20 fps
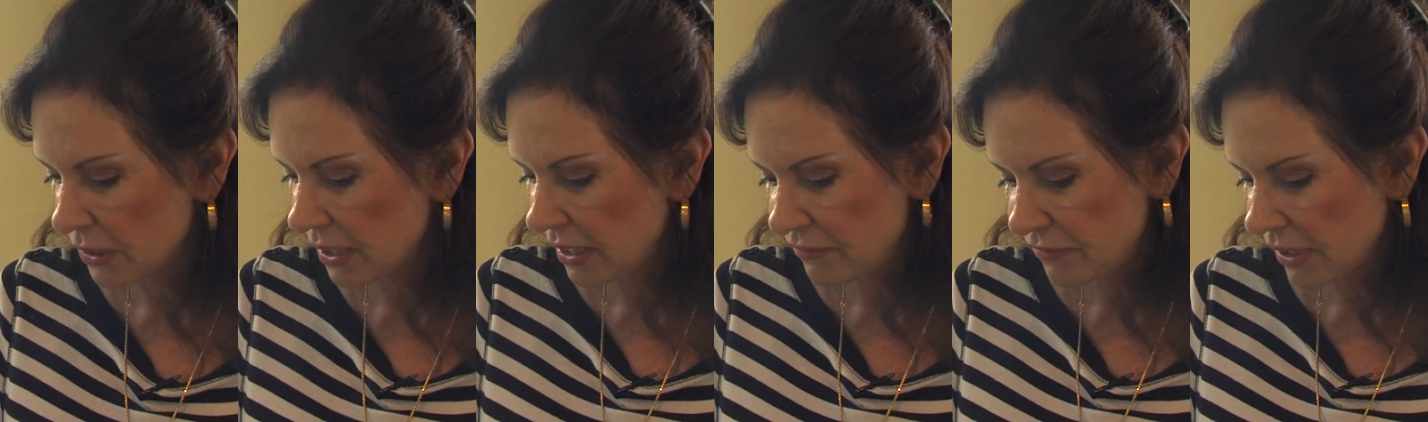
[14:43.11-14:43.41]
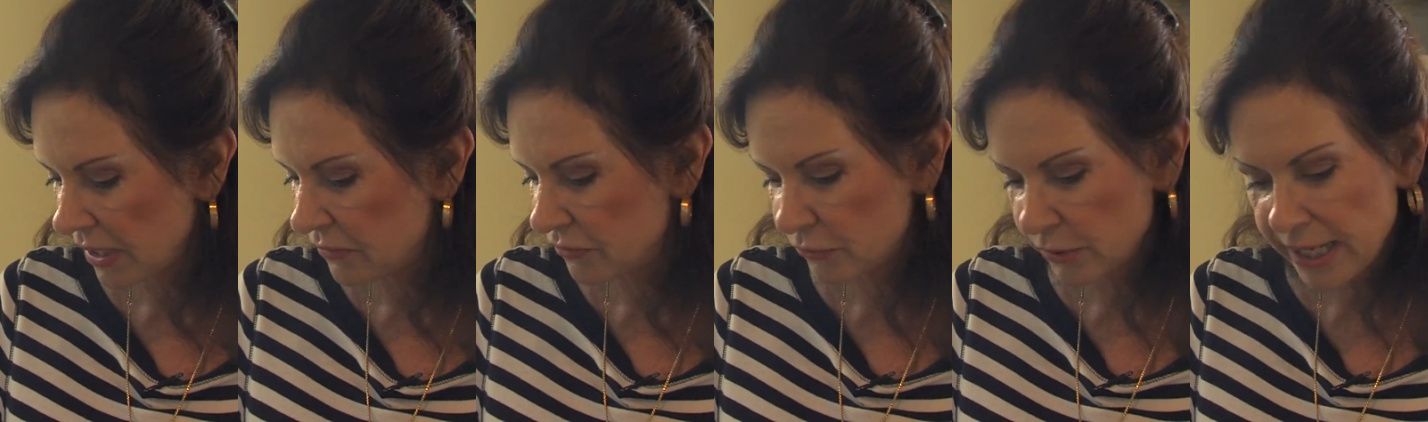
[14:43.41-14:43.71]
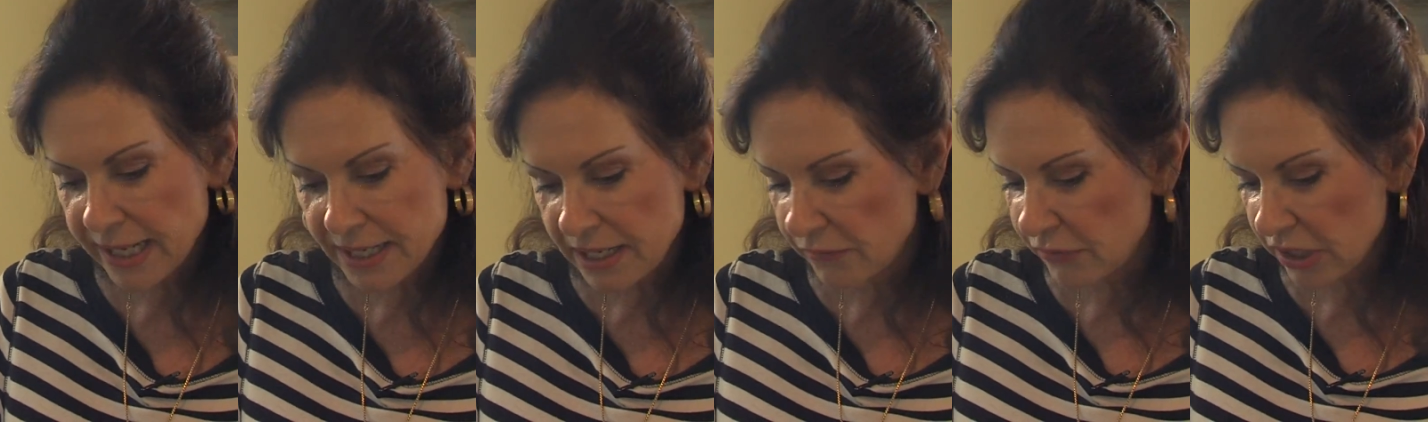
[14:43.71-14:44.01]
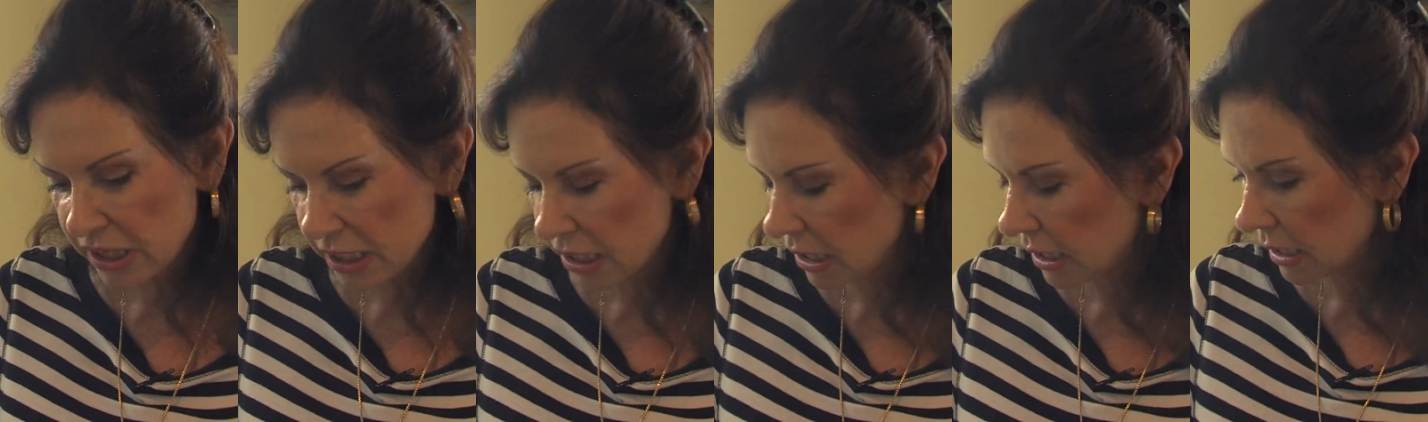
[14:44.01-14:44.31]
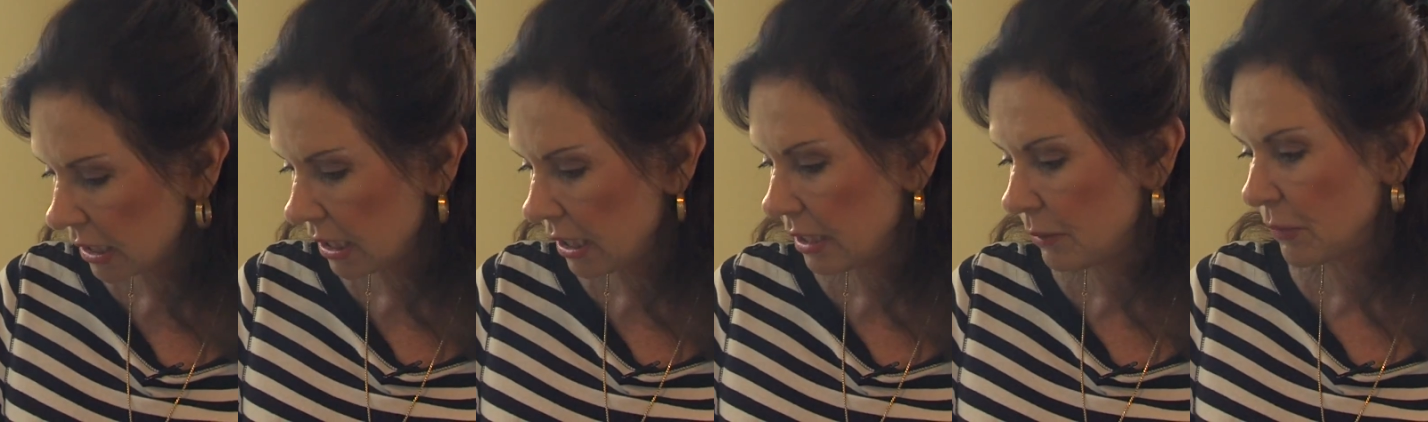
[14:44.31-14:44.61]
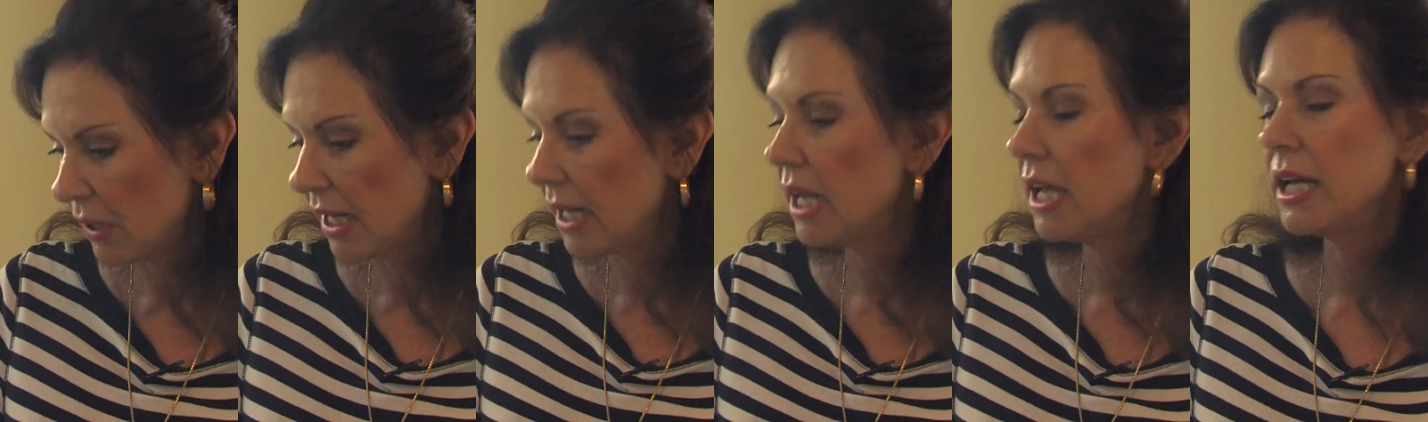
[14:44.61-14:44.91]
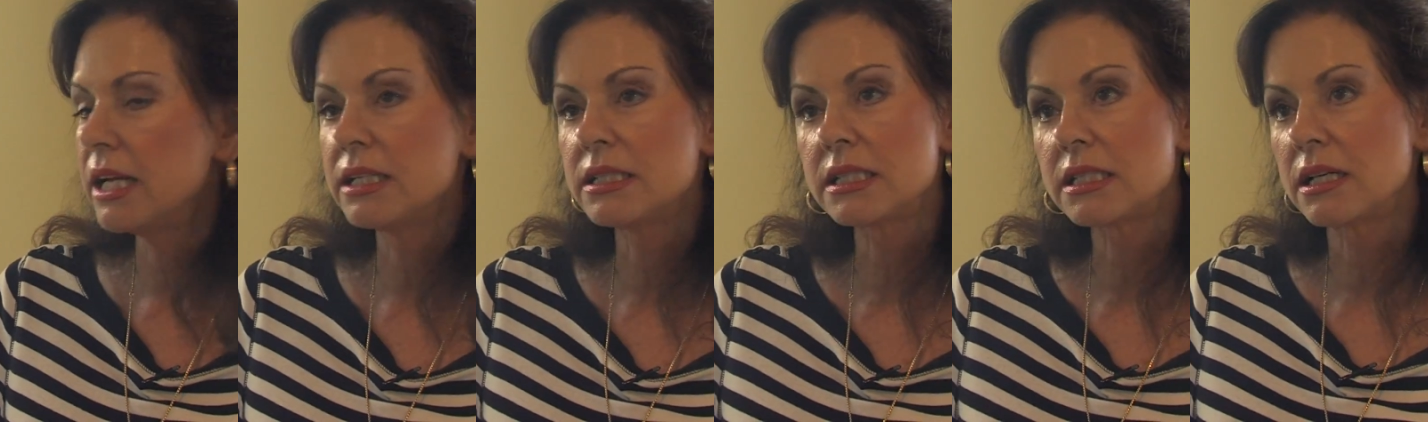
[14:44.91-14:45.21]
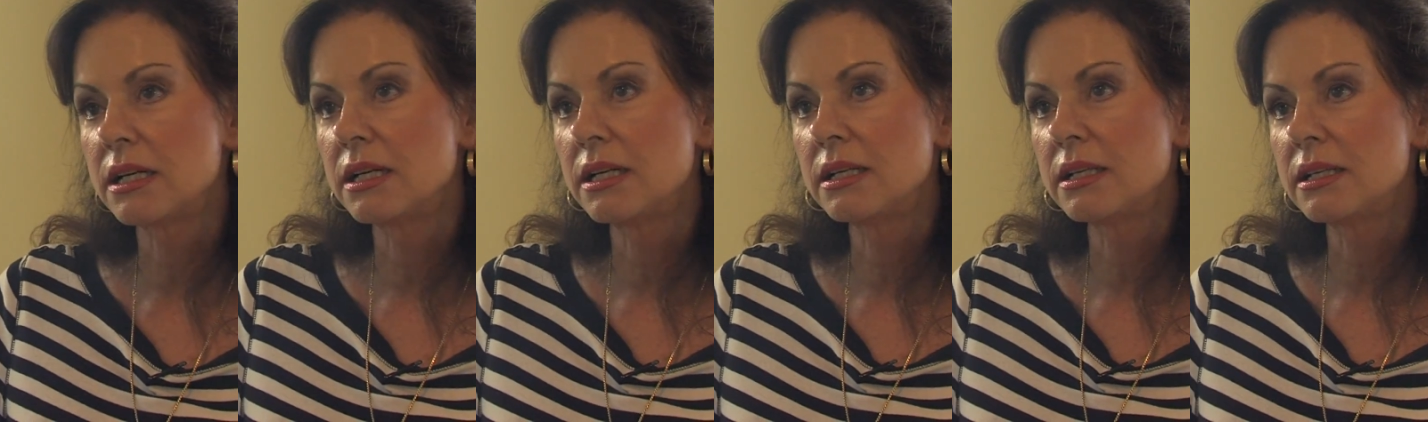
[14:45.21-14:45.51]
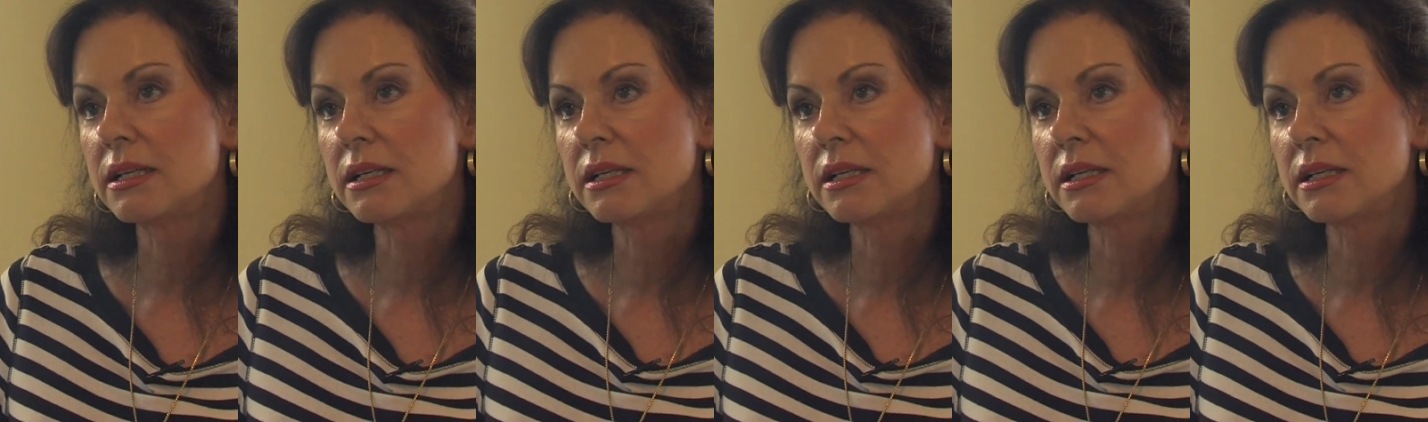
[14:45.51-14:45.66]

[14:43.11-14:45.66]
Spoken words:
I've read everything I can get my hands on.